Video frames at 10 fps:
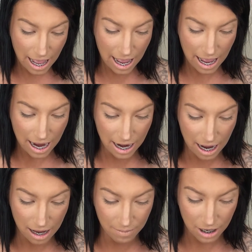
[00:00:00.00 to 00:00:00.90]
And
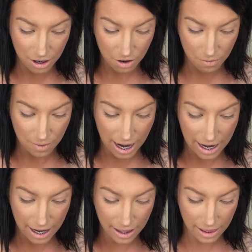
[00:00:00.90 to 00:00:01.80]
I am going to go
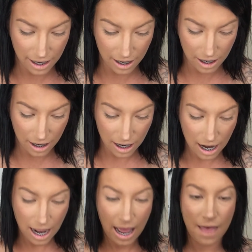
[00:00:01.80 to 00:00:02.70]
right in there.
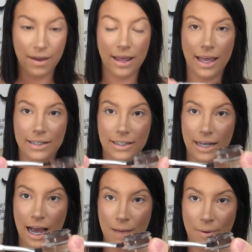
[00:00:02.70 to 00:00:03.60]
And then I like to
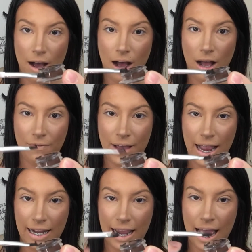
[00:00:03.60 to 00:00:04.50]
tap off
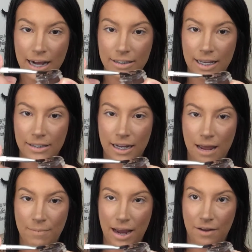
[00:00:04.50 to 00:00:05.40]
any excess that I
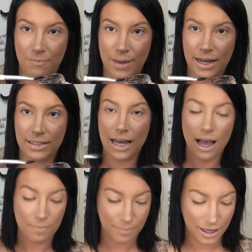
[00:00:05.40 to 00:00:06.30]
might have picked
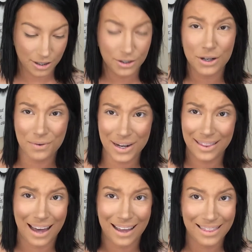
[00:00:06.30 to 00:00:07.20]
up because you don't need
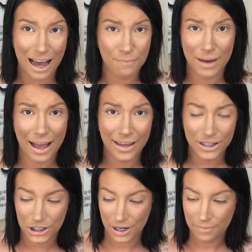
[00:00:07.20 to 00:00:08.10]
that
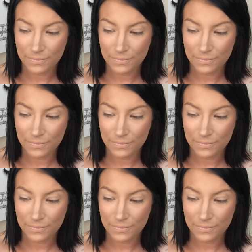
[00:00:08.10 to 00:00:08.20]
much.